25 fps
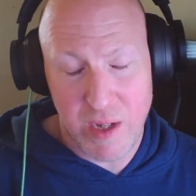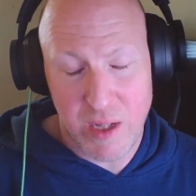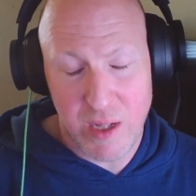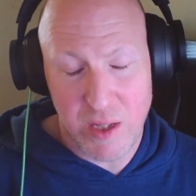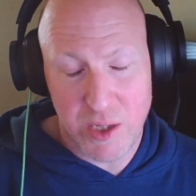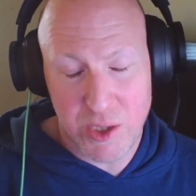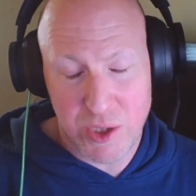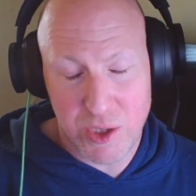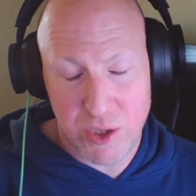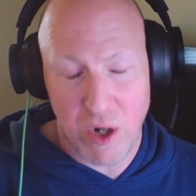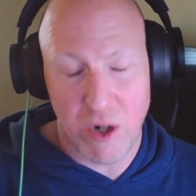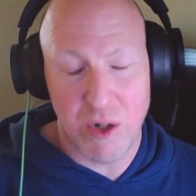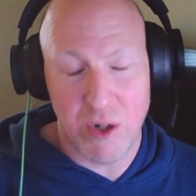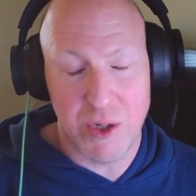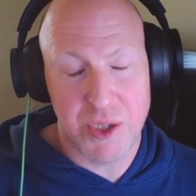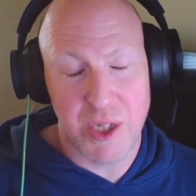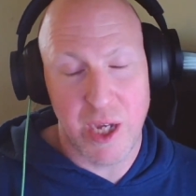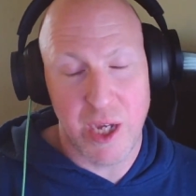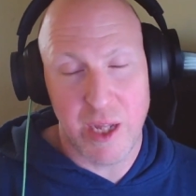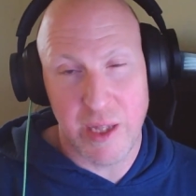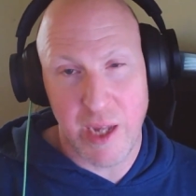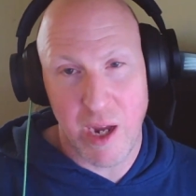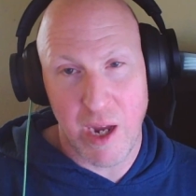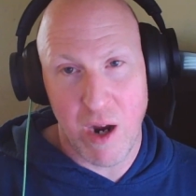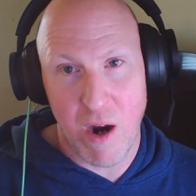the starter
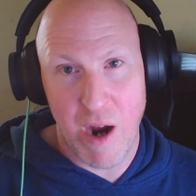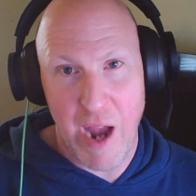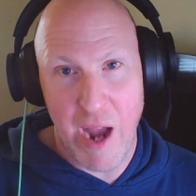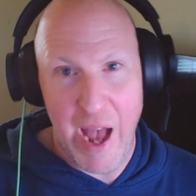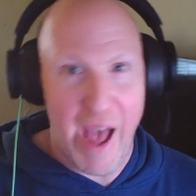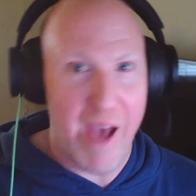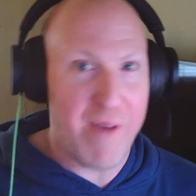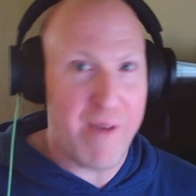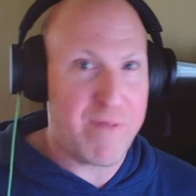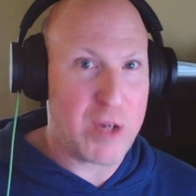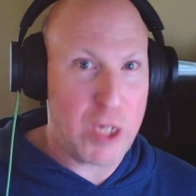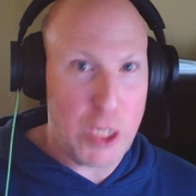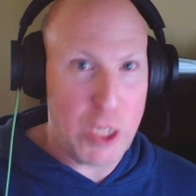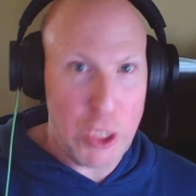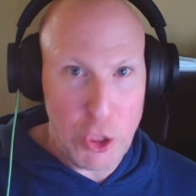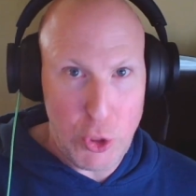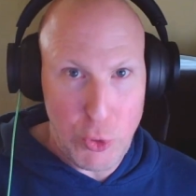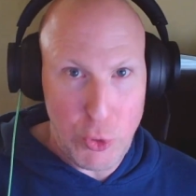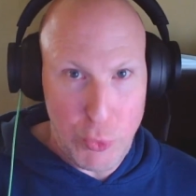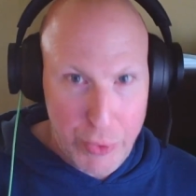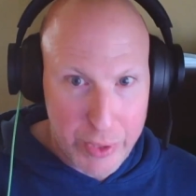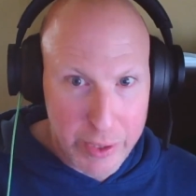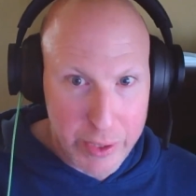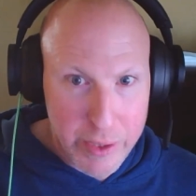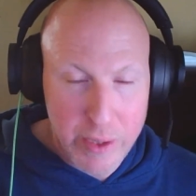set, they are half
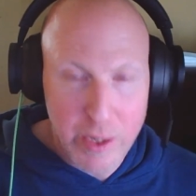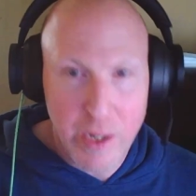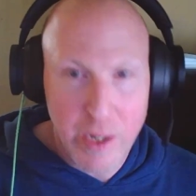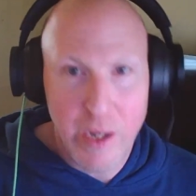glued.